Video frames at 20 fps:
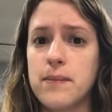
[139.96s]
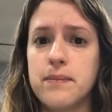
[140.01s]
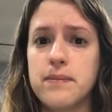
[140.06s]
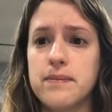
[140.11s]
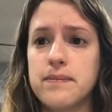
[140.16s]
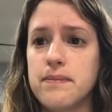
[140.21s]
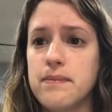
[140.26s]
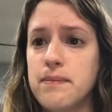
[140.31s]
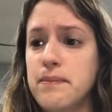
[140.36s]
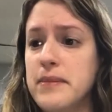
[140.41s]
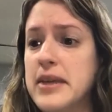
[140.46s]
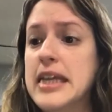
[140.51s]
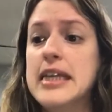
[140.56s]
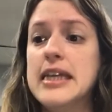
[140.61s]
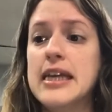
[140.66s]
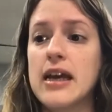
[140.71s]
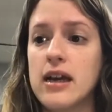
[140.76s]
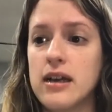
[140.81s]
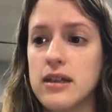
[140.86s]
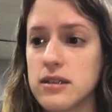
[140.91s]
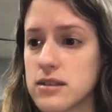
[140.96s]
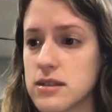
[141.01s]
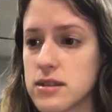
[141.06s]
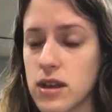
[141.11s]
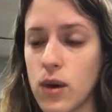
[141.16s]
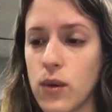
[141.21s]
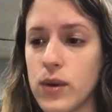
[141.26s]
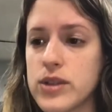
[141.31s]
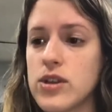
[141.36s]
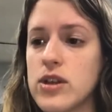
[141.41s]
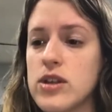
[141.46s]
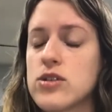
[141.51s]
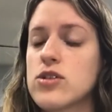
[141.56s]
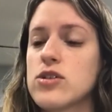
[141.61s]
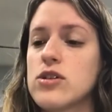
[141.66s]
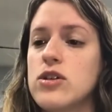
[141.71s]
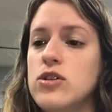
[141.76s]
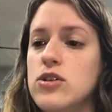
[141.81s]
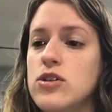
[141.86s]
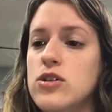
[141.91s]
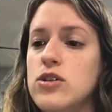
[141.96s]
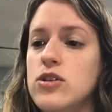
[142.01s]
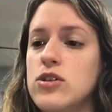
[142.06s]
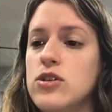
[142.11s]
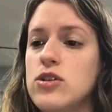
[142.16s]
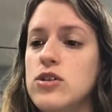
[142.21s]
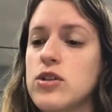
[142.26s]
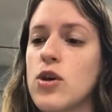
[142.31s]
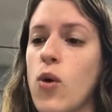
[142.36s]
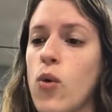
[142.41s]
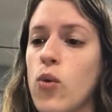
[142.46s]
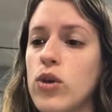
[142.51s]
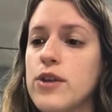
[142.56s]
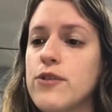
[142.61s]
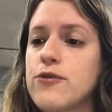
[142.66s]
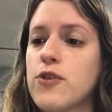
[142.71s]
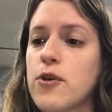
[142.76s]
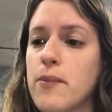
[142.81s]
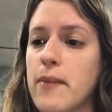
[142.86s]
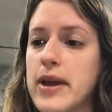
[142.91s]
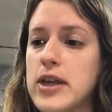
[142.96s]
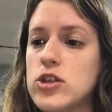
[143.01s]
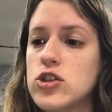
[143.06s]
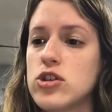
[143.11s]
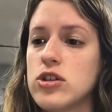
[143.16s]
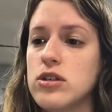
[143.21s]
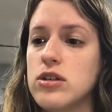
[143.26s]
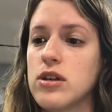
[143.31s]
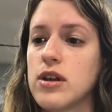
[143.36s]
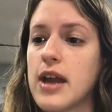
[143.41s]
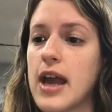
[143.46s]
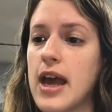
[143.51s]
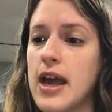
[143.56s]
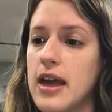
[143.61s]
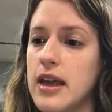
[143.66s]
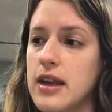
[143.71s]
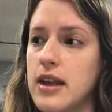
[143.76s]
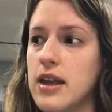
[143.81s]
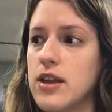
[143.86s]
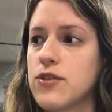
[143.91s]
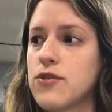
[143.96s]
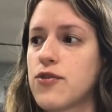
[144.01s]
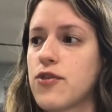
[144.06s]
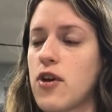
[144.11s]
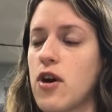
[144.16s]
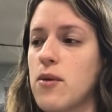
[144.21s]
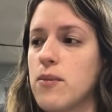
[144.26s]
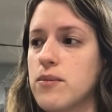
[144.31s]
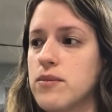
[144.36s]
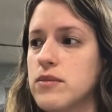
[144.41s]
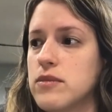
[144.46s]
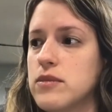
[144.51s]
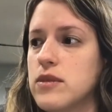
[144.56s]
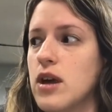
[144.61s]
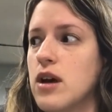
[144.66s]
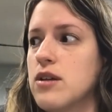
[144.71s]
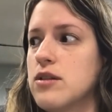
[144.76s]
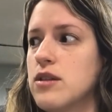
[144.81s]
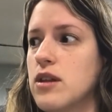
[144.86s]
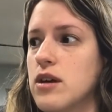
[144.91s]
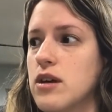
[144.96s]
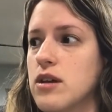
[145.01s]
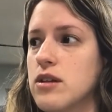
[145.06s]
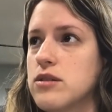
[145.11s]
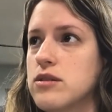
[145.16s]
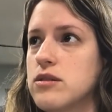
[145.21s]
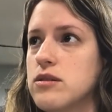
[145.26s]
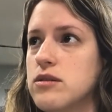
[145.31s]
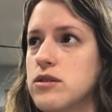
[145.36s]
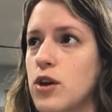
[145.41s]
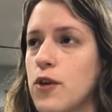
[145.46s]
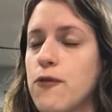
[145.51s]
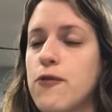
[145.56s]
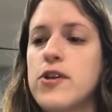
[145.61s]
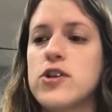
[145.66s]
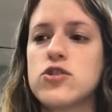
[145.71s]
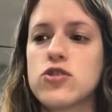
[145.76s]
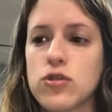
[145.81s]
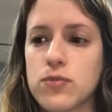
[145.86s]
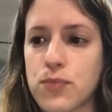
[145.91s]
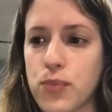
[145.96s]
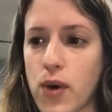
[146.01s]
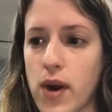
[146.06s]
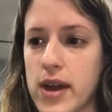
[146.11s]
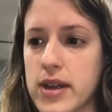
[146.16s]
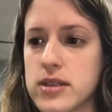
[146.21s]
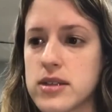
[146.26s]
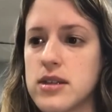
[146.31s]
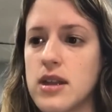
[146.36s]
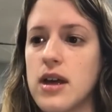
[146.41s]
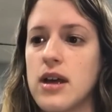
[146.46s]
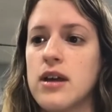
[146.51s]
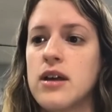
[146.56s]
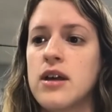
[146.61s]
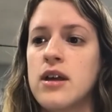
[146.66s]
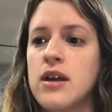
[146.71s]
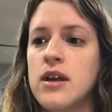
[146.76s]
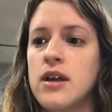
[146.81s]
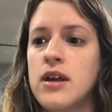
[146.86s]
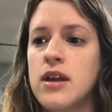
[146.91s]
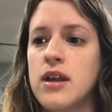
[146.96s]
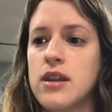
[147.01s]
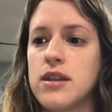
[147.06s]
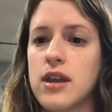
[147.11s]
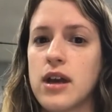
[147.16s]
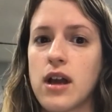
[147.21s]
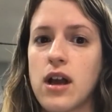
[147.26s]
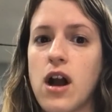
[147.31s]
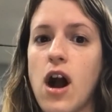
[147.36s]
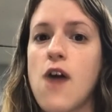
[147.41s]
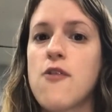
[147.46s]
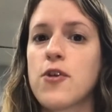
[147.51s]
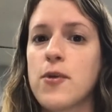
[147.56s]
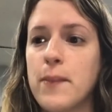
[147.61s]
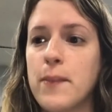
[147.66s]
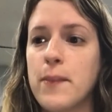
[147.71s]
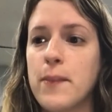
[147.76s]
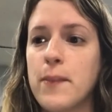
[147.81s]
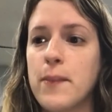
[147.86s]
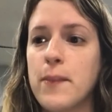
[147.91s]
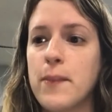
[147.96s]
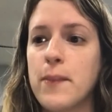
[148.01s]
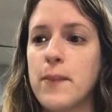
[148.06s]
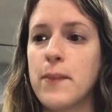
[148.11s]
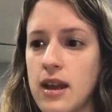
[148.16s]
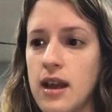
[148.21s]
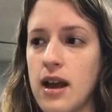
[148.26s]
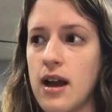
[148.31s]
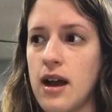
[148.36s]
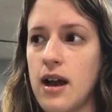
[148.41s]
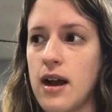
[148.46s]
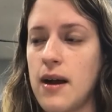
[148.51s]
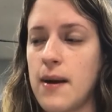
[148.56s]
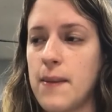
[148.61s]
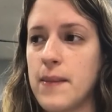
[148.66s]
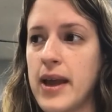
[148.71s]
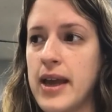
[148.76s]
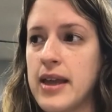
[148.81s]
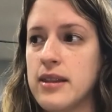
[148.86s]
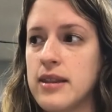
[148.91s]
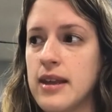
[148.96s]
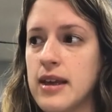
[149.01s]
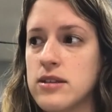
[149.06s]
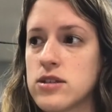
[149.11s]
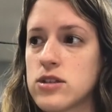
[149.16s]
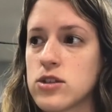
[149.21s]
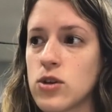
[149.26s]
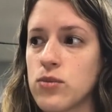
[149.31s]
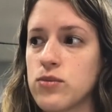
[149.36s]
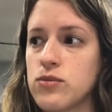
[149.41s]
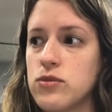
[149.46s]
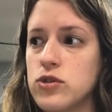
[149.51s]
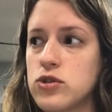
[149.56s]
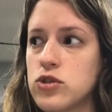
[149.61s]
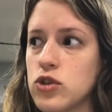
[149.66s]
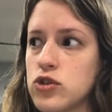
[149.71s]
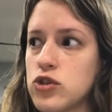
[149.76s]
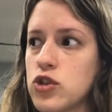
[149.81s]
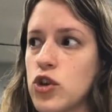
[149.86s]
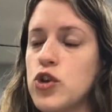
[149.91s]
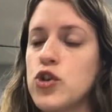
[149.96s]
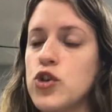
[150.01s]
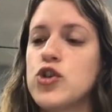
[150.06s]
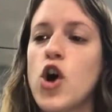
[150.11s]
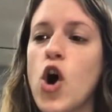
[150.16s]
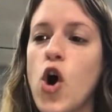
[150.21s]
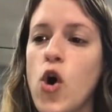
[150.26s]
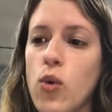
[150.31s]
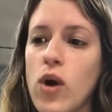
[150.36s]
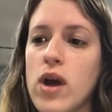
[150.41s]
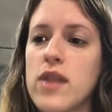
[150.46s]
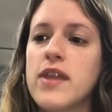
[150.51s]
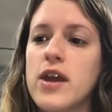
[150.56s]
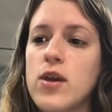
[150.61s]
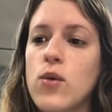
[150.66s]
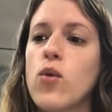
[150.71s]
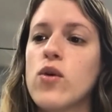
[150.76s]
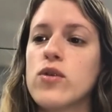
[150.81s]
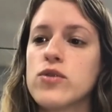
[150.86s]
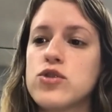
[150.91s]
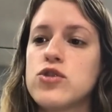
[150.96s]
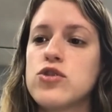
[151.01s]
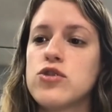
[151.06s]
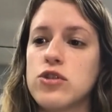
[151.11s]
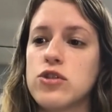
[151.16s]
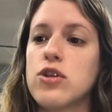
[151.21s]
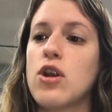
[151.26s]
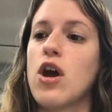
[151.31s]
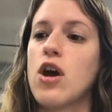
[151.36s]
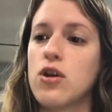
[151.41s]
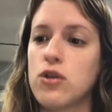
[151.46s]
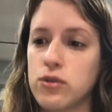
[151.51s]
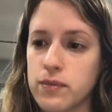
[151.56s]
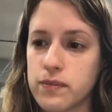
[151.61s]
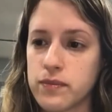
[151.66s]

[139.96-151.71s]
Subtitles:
media, so it's the only information you get is from the official press, the government, and so what they want you to know,